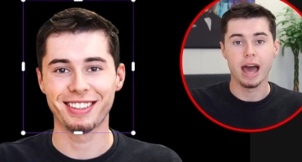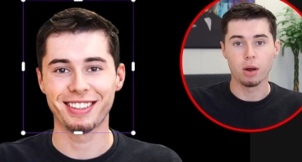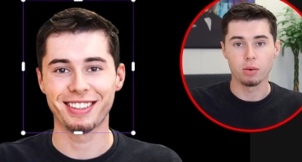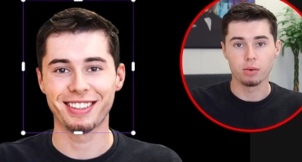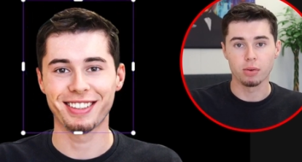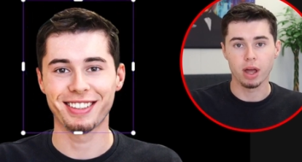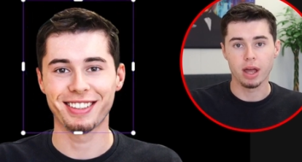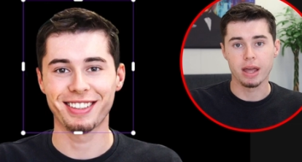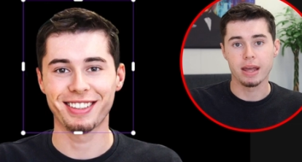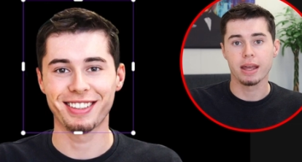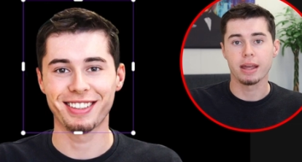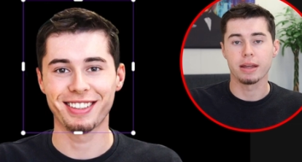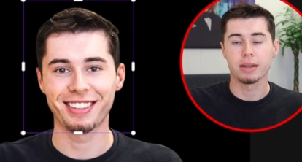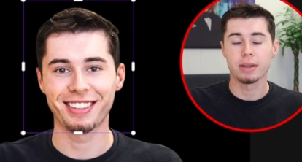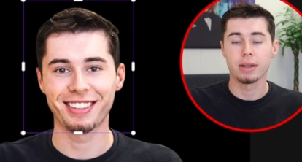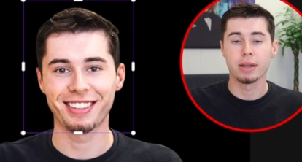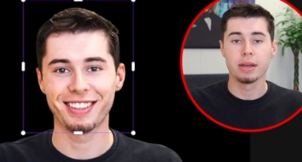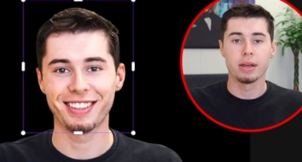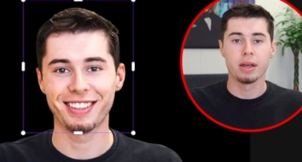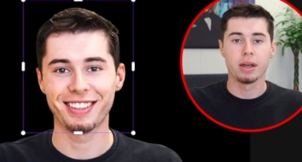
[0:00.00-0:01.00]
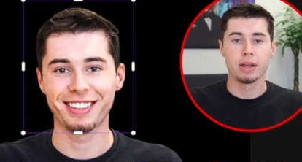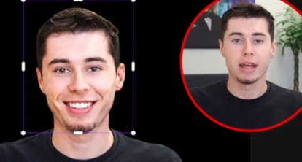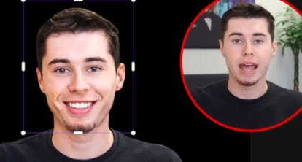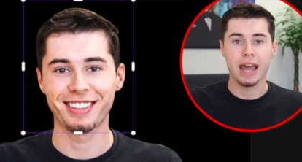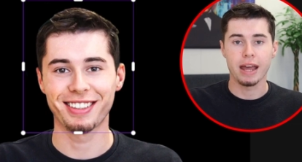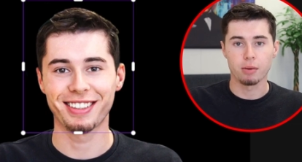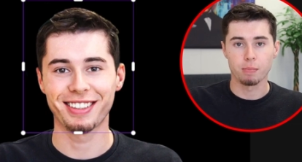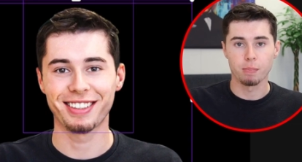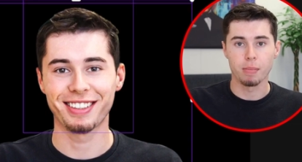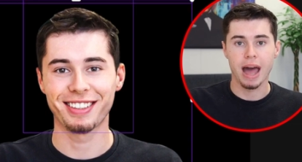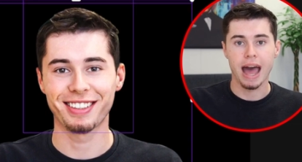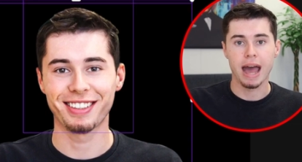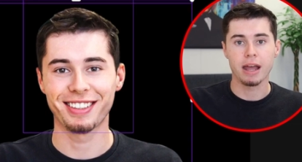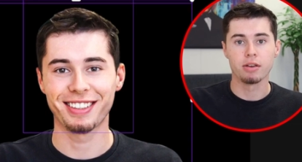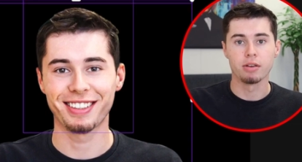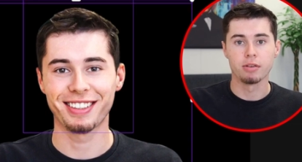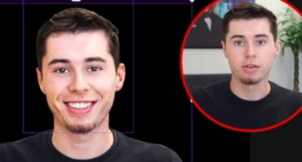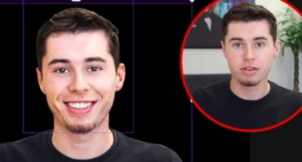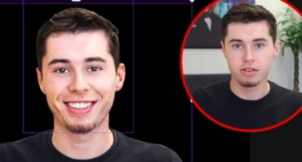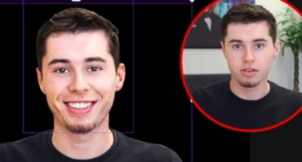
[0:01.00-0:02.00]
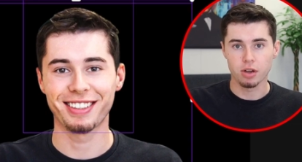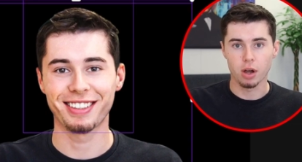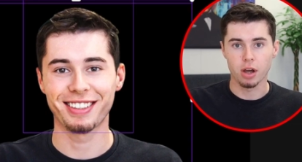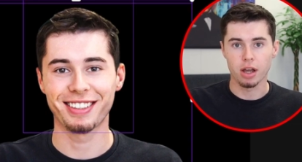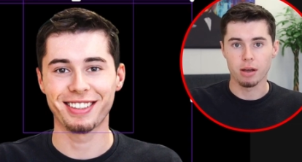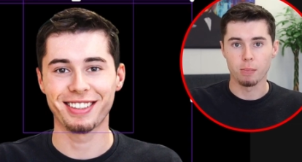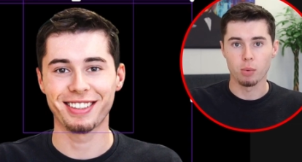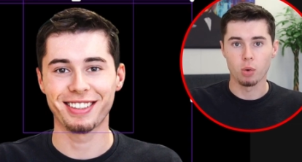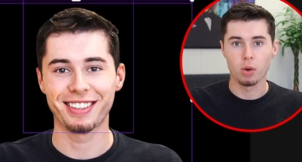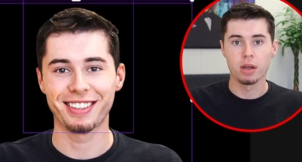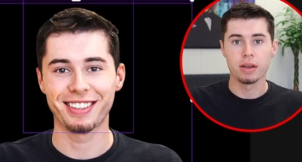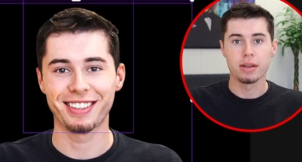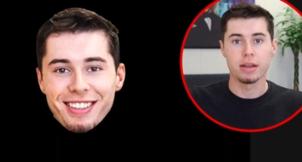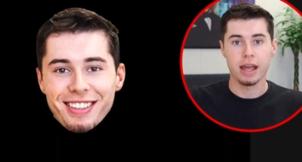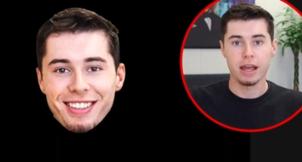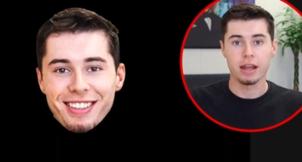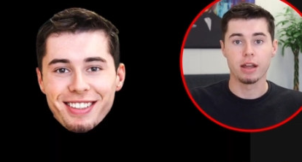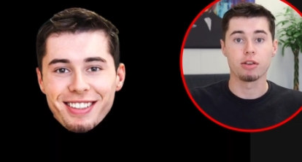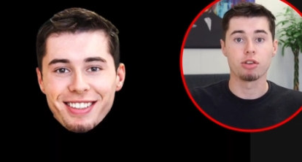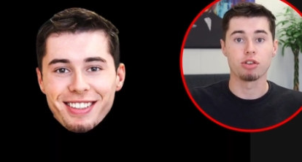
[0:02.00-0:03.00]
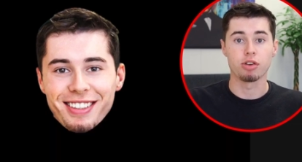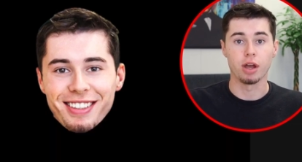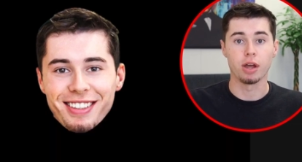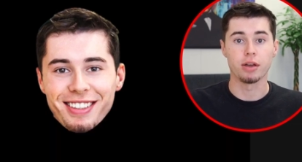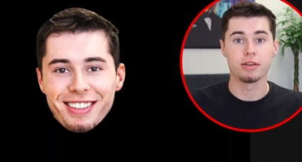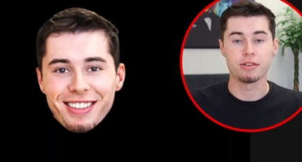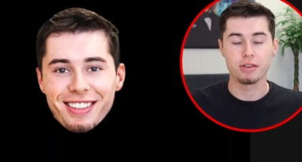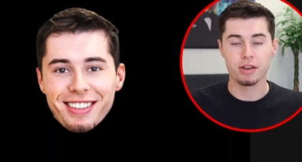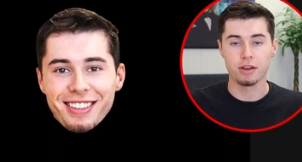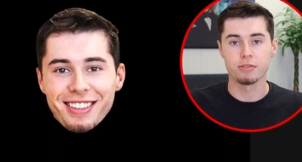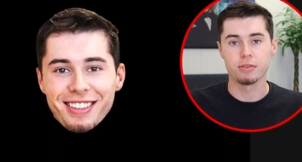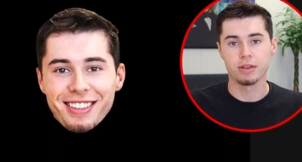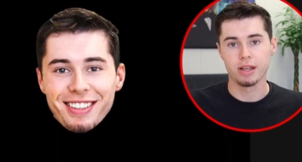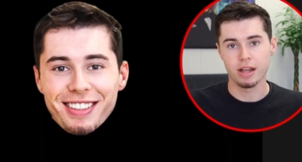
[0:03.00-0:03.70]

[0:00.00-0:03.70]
Speaker 1: outlining, connect back to the starting point and adjust if